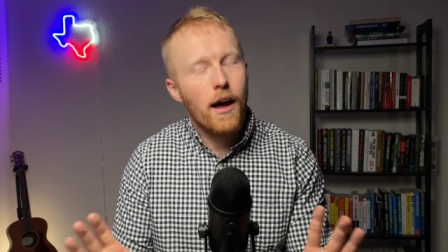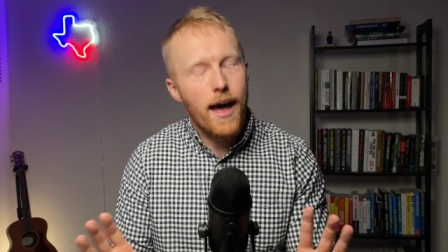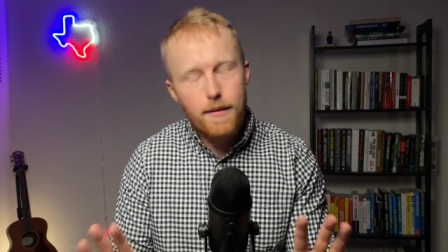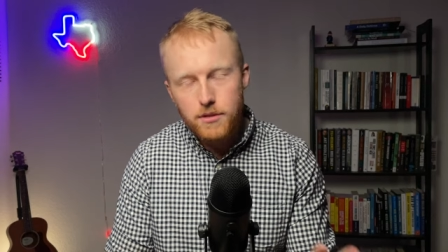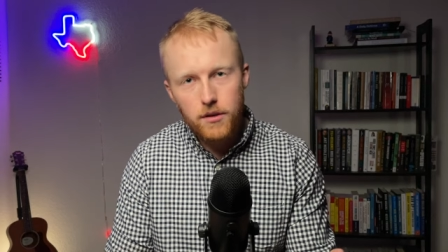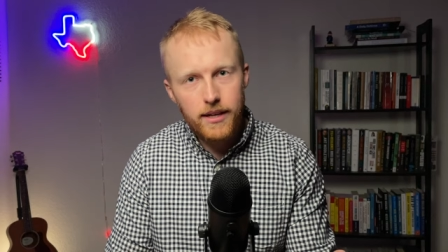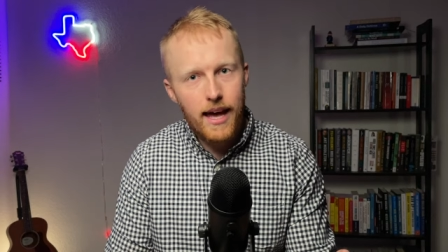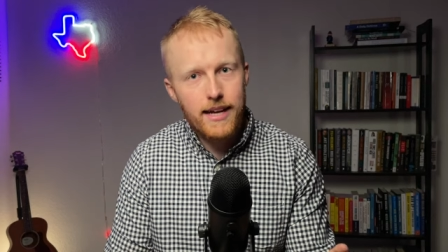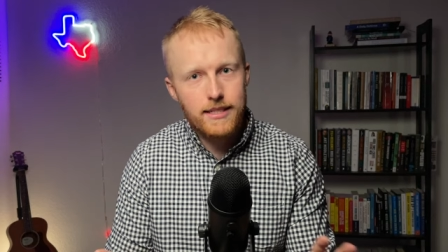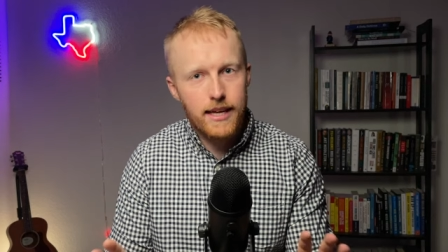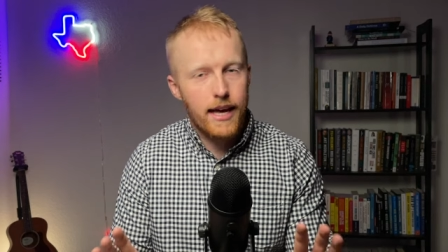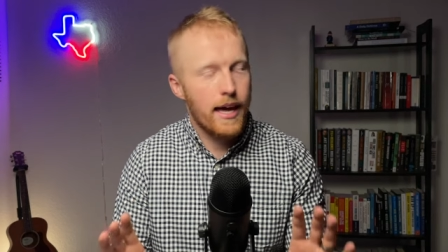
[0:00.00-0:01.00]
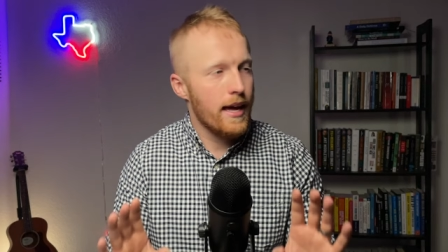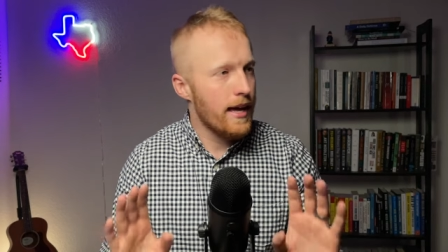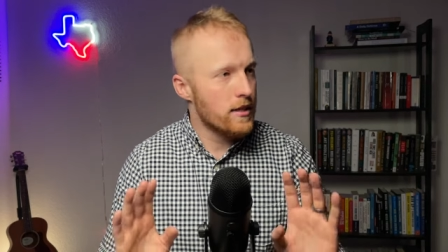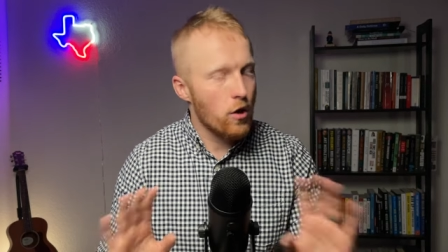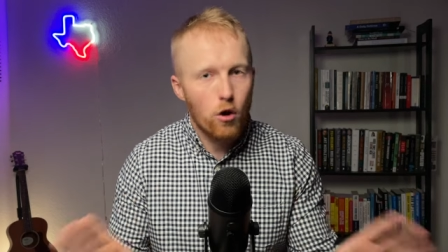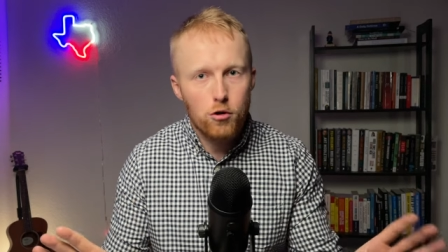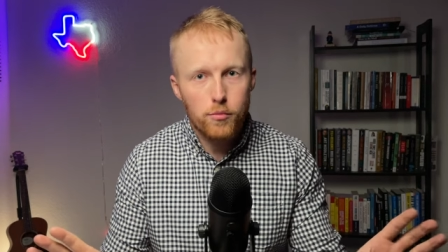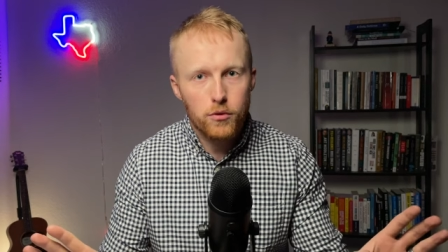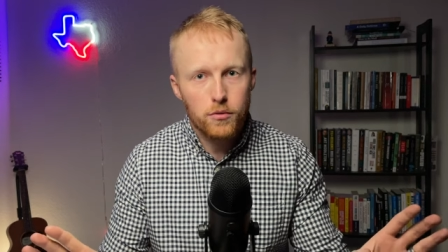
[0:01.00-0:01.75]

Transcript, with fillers: I absolutely hate it here. It's horrible.